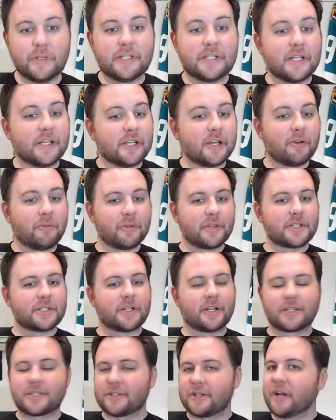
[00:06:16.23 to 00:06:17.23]
we did know when the
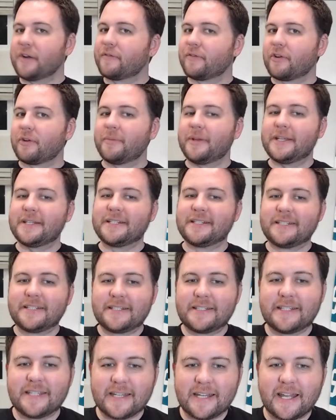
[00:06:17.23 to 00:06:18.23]
Sharks traded for him, he
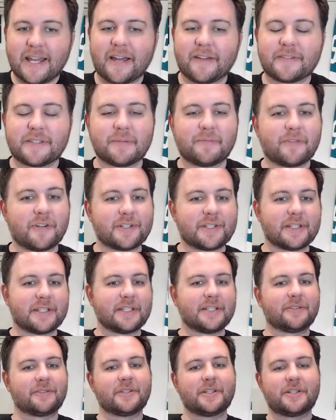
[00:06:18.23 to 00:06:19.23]
did have some
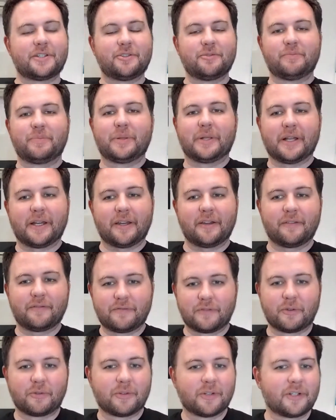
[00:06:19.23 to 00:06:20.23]
versatility to play
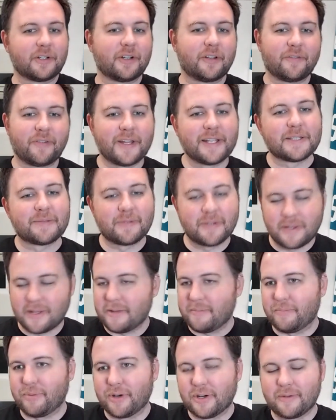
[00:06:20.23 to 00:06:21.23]
forward or defenseman.
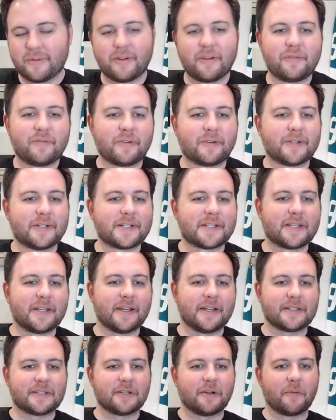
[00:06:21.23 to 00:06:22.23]
They put him on a forward
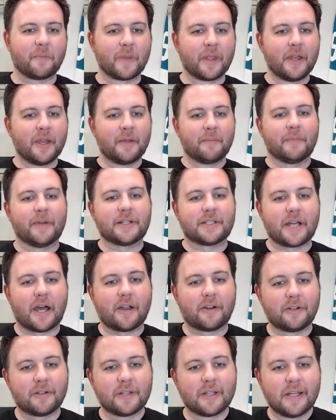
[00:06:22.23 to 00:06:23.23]
today. So
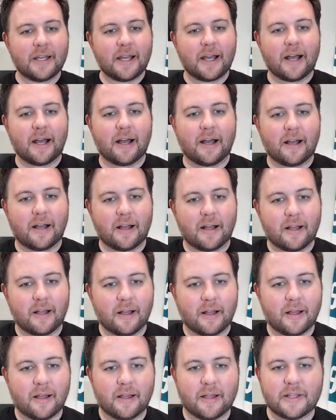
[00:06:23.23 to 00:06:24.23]
McDonald,
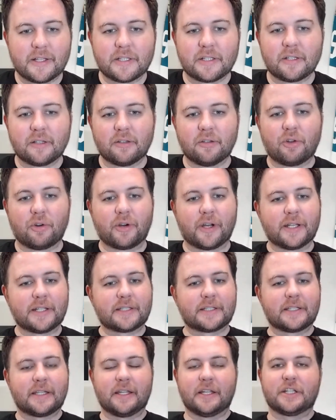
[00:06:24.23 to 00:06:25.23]
uh,
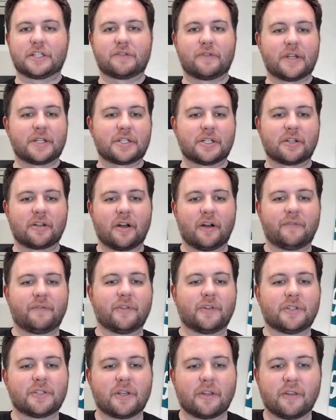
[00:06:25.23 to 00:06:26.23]
Lawrence, and then
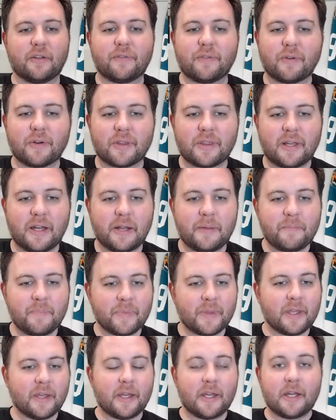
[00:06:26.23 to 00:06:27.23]
Svechnikov on the fourth line.
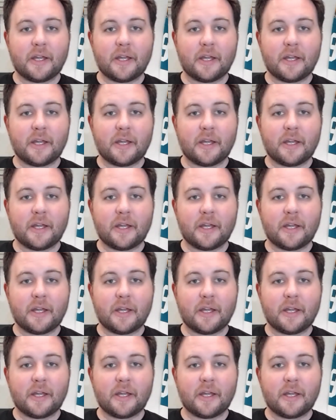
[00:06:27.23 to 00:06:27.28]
